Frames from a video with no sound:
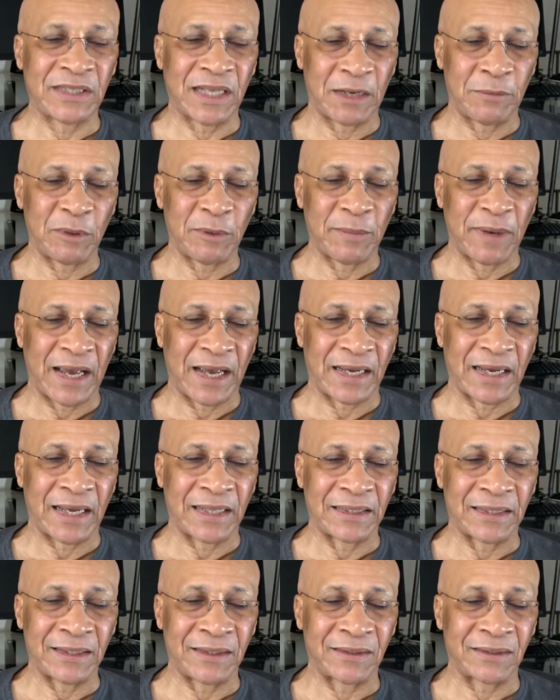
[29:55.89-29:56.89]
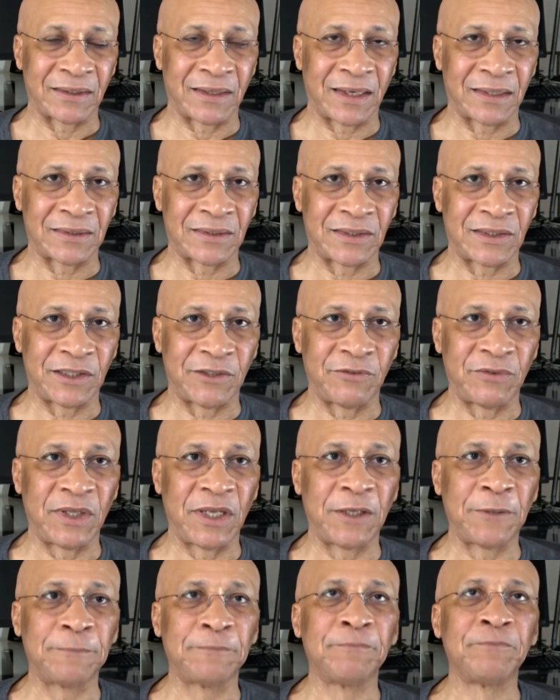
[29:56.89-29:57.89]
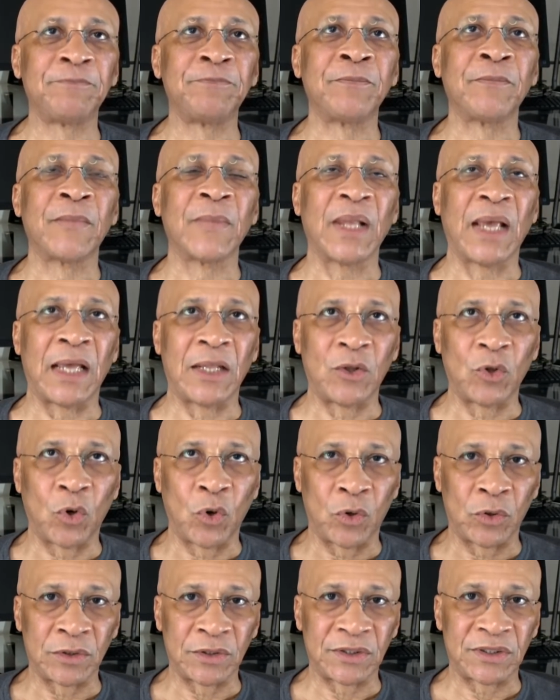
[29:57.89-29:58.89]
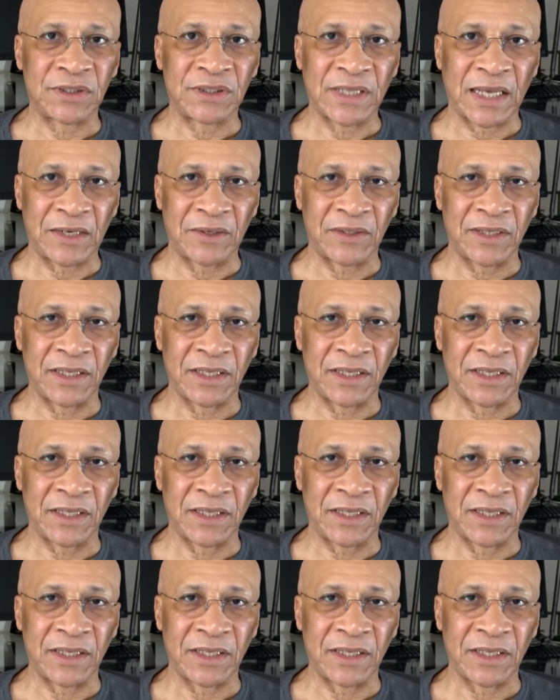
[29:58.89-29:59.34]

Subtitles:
I'll be back at 8 o'clock this evening. and on Saturday